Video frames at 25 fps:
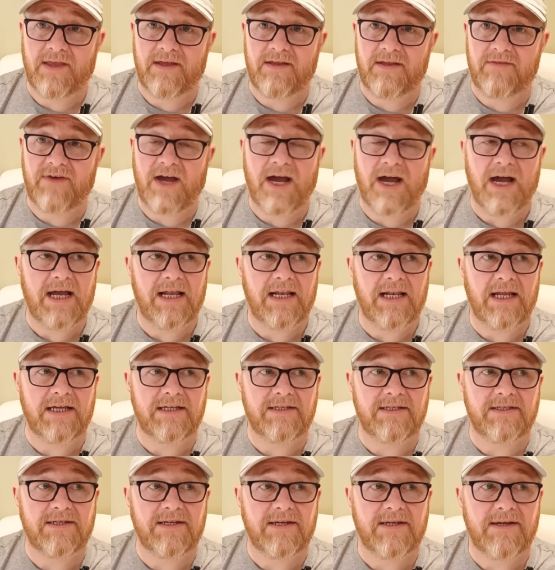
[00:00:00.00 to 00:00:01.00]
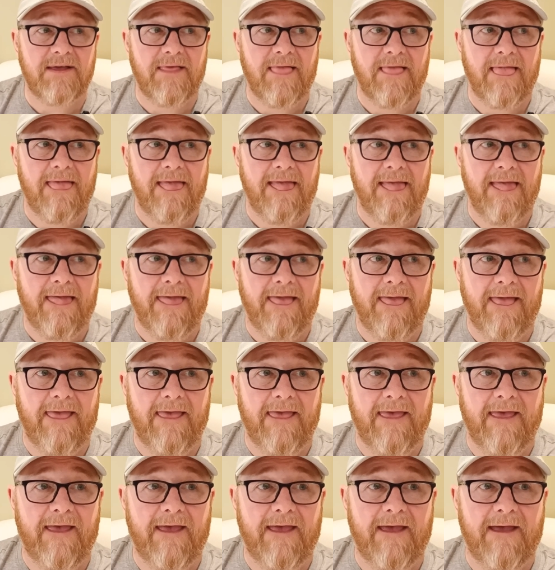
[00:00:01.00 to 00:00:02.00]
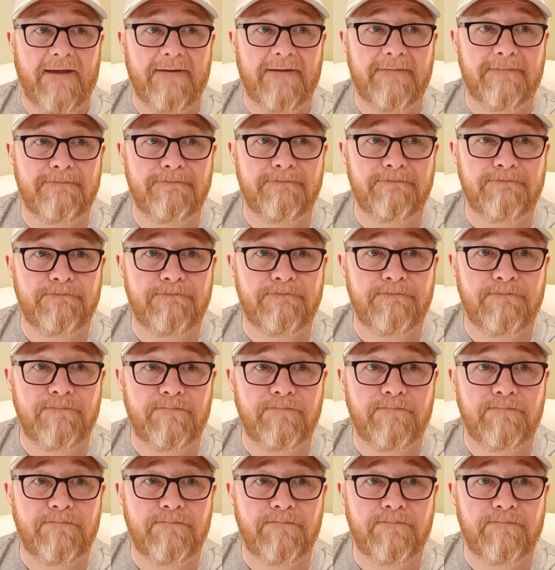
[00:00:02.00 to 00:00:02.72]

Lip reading: kind of highlight, there